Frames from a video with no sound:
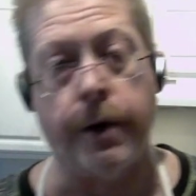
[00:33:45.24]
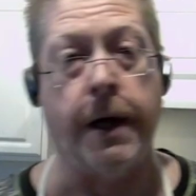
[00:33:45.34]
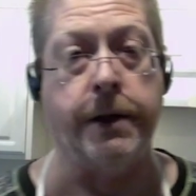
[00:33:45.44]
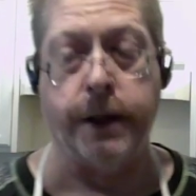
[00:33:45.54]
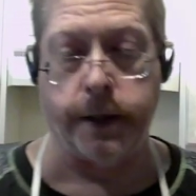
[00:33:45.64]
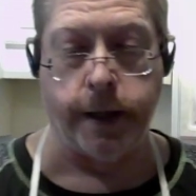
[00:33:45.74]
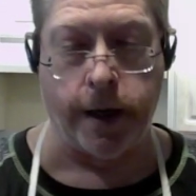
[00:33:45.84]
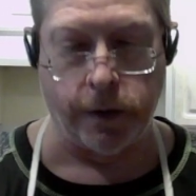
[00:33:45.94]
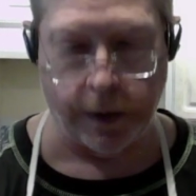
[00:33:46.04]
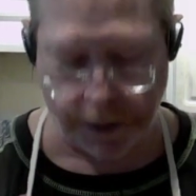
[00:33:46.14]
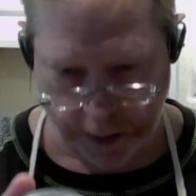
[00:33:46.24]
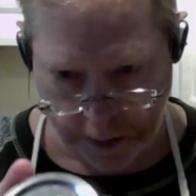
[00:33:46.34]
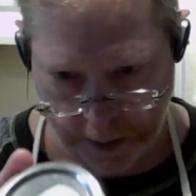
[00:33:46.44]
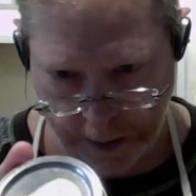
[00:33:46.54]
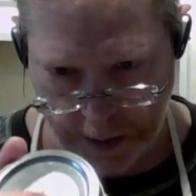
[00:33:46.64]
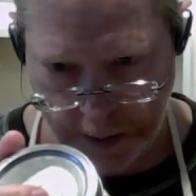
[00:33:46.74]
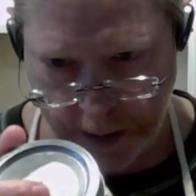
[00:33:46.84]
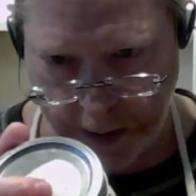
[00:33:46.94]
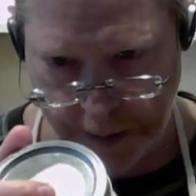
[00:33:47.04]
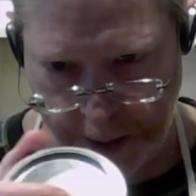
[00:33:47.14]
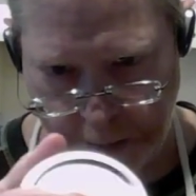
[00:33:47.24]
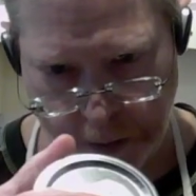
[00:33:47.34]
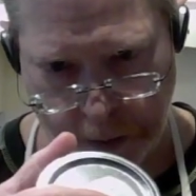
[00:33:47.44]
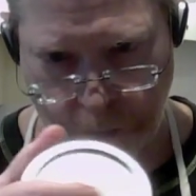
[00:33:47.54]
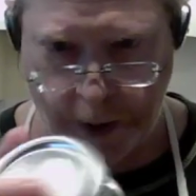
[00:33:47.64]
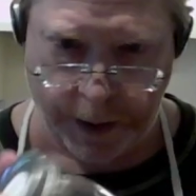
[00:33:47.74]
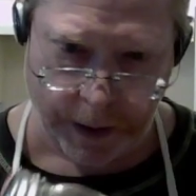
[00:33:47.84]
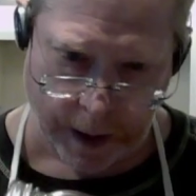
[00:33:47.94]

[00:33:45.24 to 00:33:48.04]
not 60 ounces. I mean, these are what?